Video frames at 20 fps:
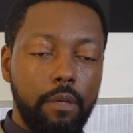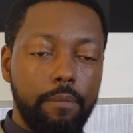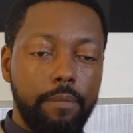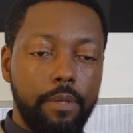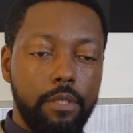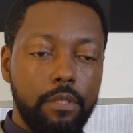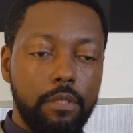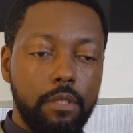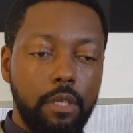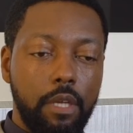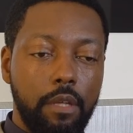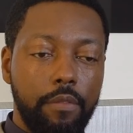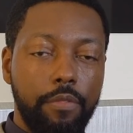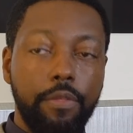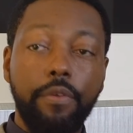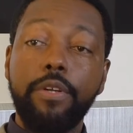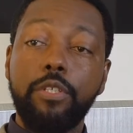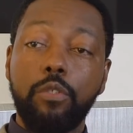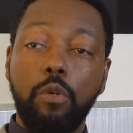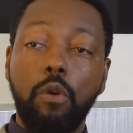his
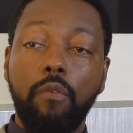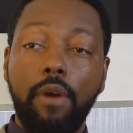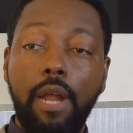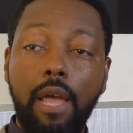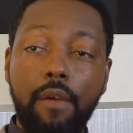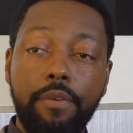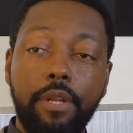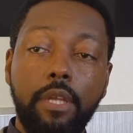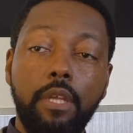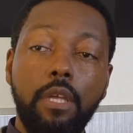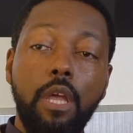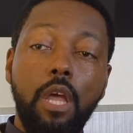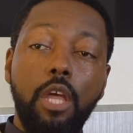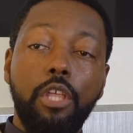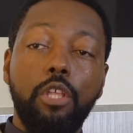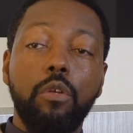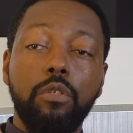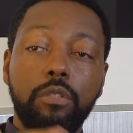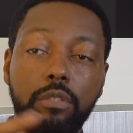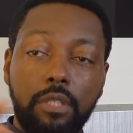theories on gravity,
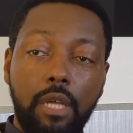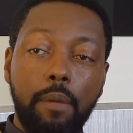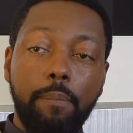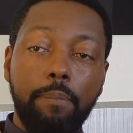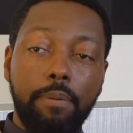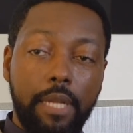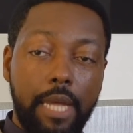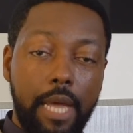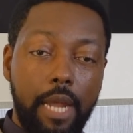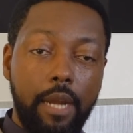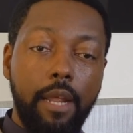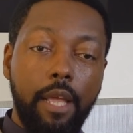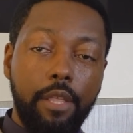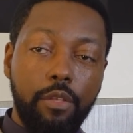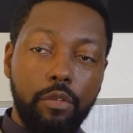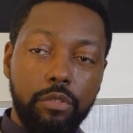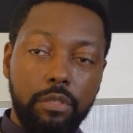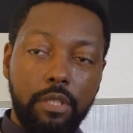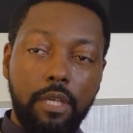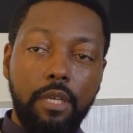you'll see a planet and
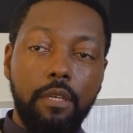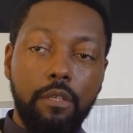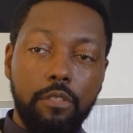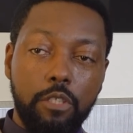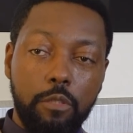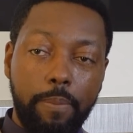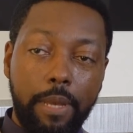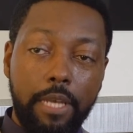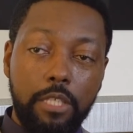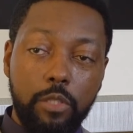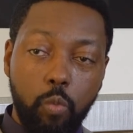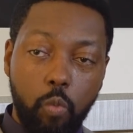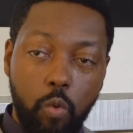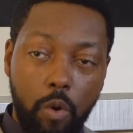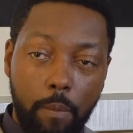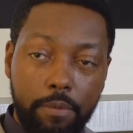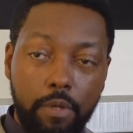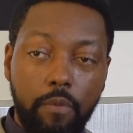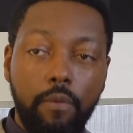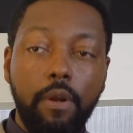you'll see space
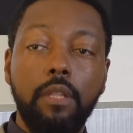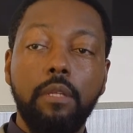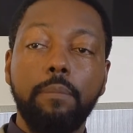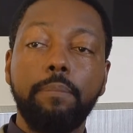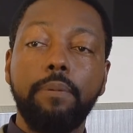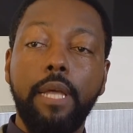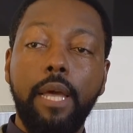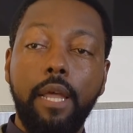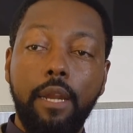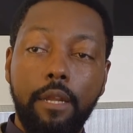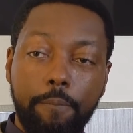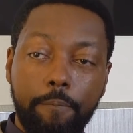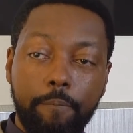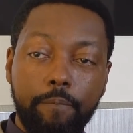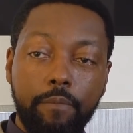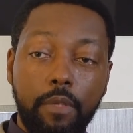warped around the planet,